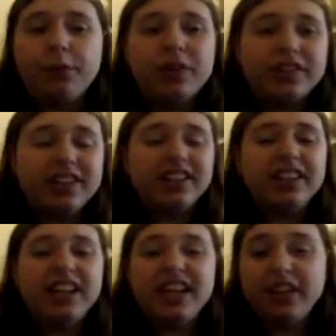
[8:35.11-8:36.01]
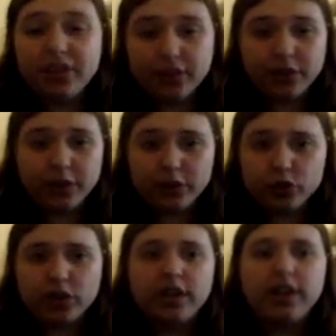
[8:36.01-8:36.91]
wasn't in either
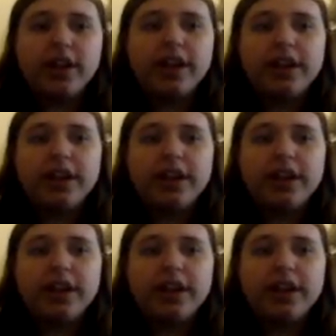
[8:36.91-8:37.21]
version,